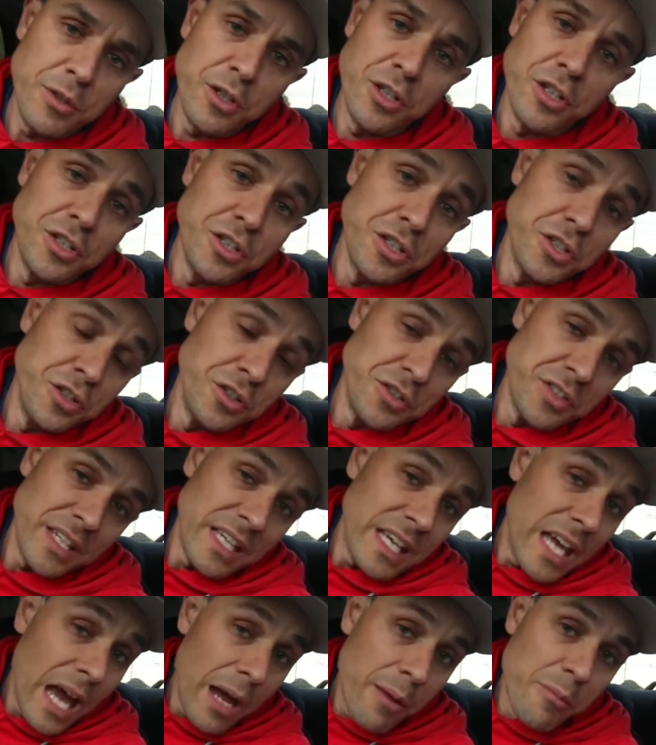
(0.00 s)
you can just use the
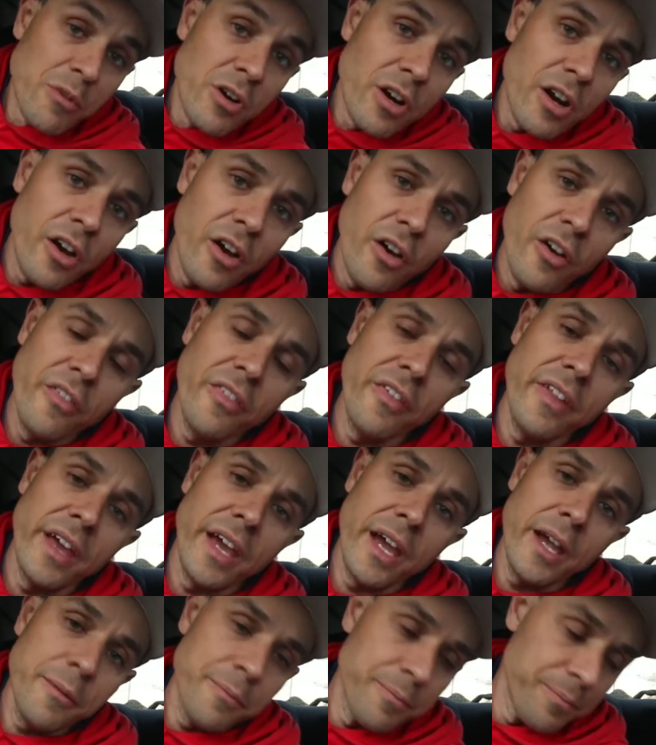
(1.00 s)
camera on
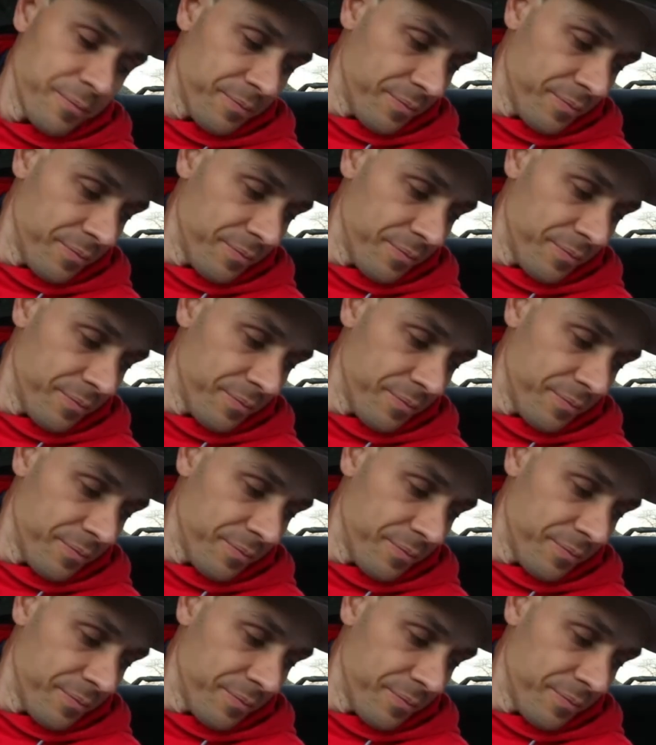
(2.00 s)
there,